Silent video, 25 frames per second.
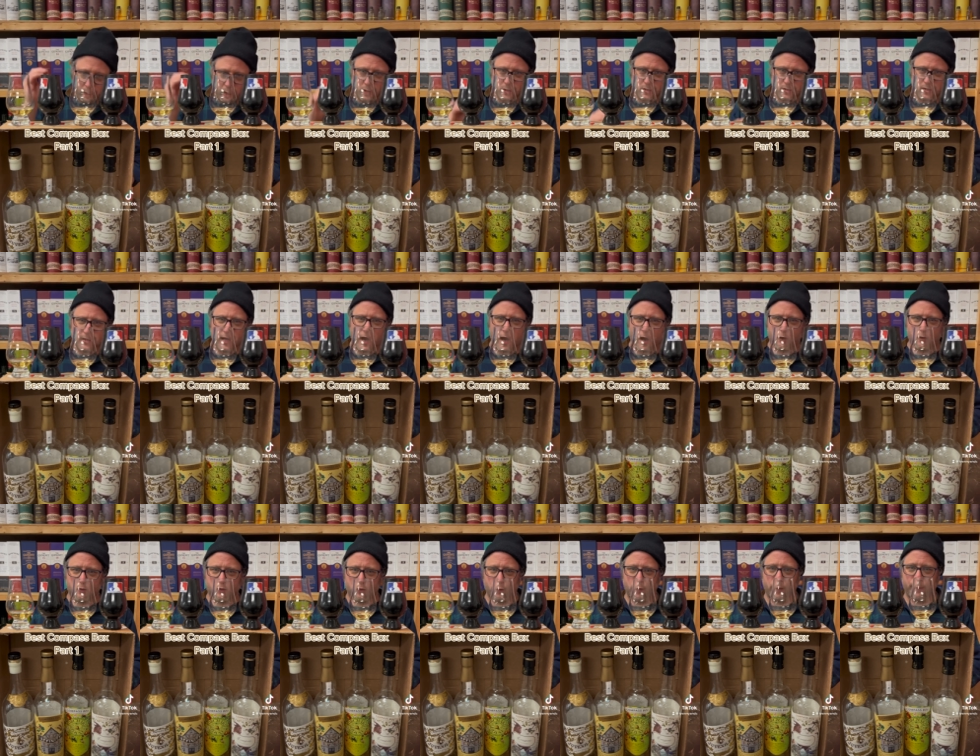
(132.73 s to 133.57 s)
style
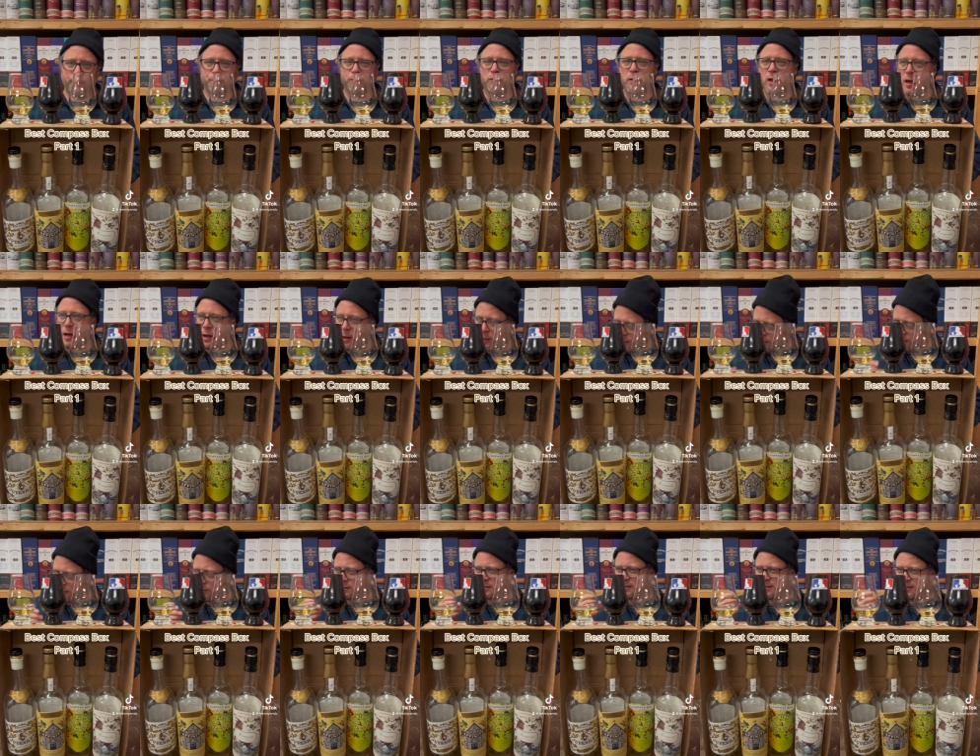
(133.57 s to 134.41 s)
to it. Okay. A little
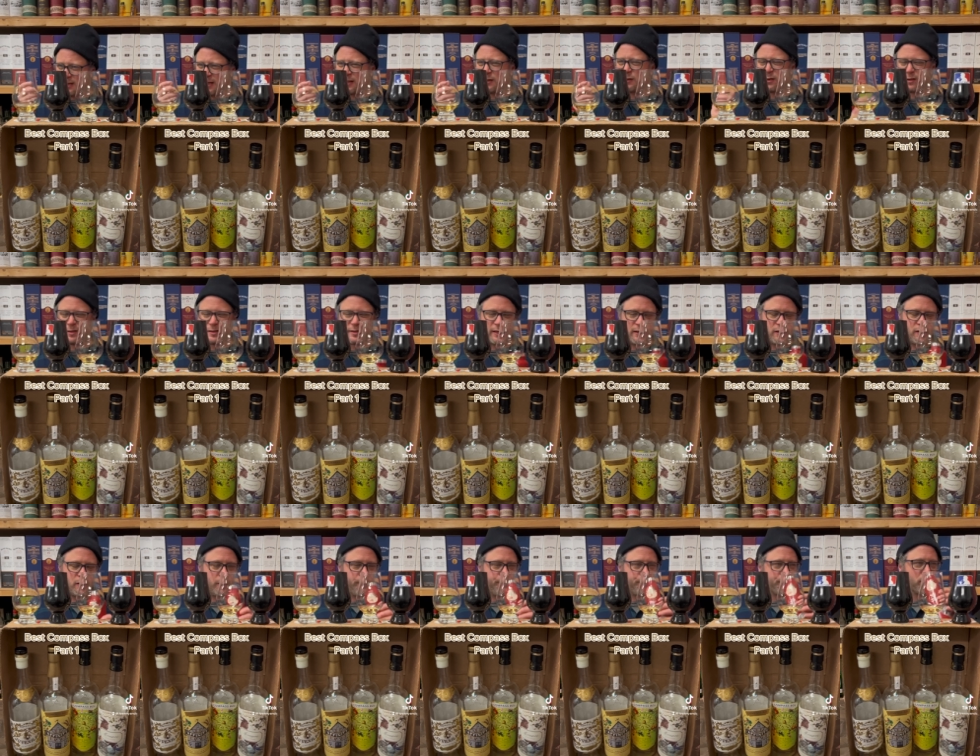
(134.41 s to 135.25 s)
citrusy
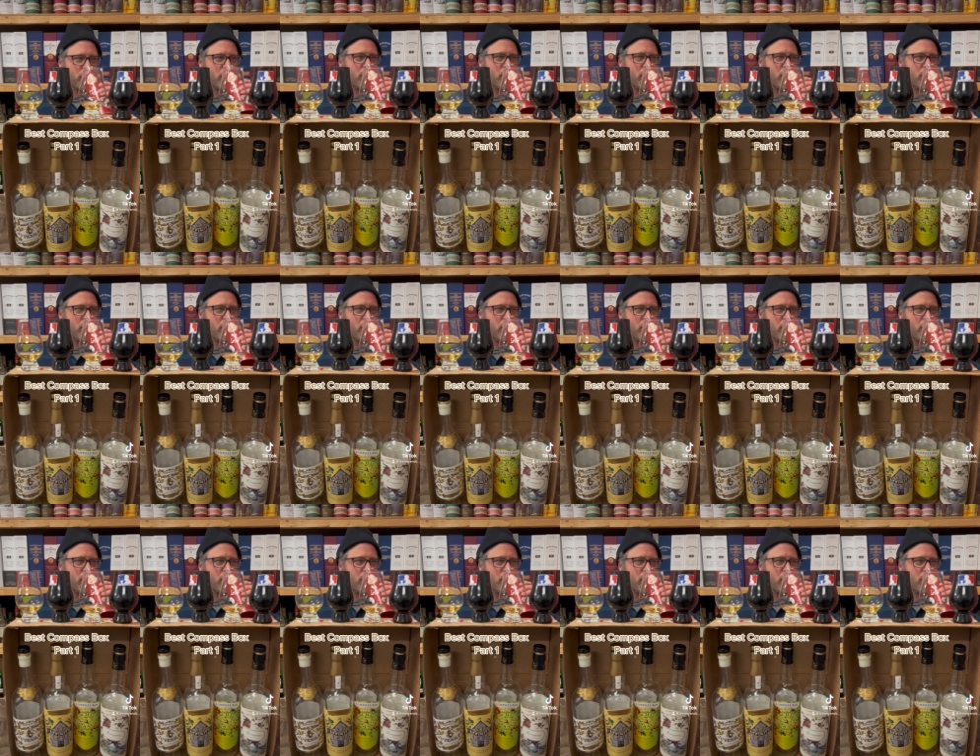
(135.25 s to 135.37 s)
too.